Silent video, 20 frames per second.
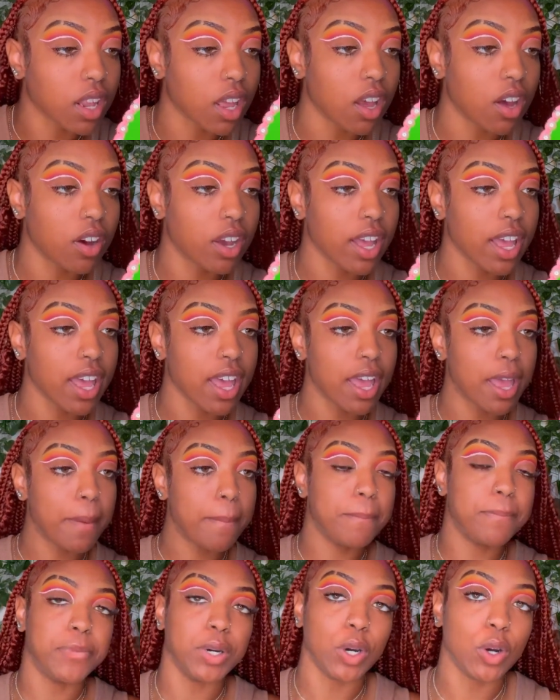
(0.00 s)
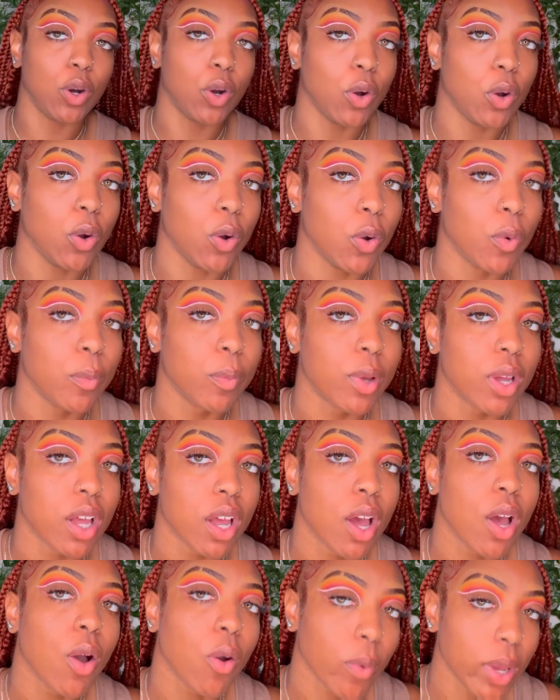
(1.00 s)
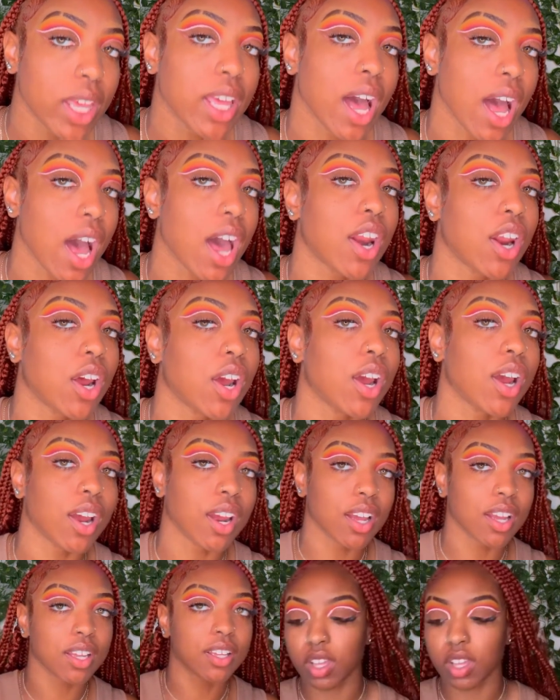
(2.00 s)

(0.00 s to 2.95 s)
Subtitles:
Okay, boom. We got her.